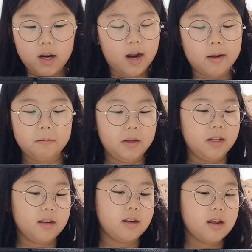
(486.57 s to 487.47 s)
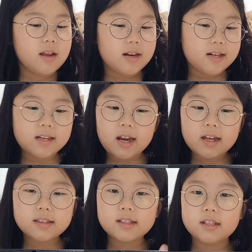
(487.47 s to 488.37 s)
I mean,
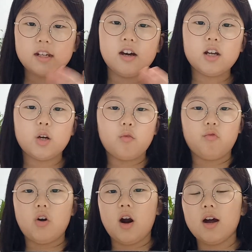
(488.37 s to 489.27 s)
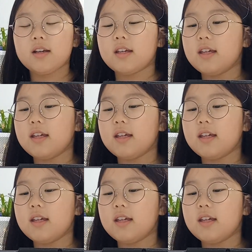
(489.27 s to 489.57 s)
that's not a rock.